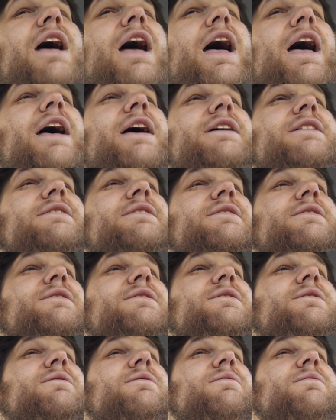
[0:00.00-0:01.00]

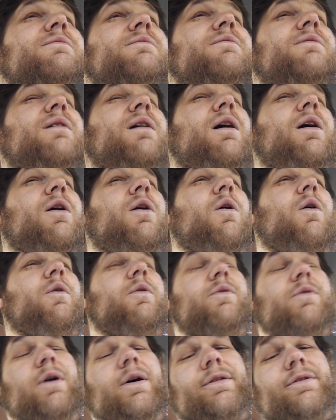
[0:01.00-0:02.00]
As to all
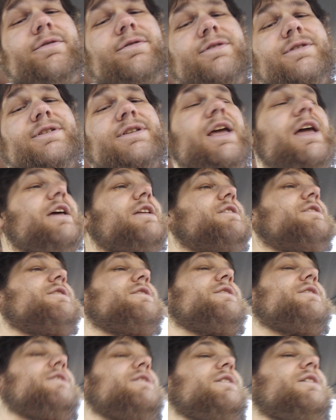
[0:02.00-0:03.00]
you other
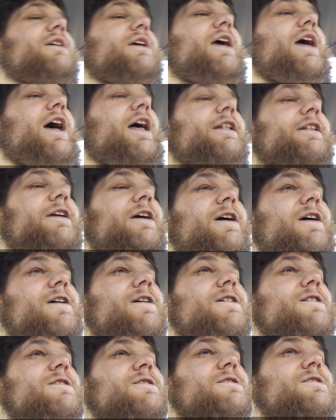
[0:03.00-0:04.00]
states out
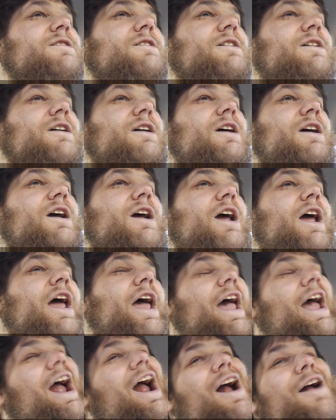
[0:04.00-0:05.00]
there,
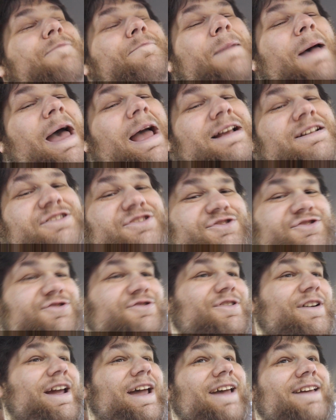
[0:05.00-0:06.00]
our Mac is
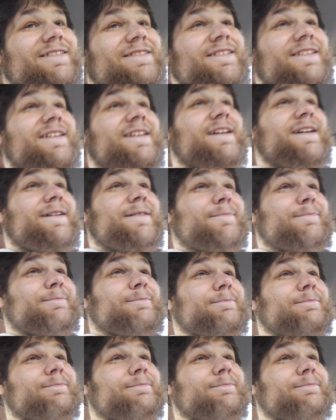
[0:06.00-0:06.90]
your ATM.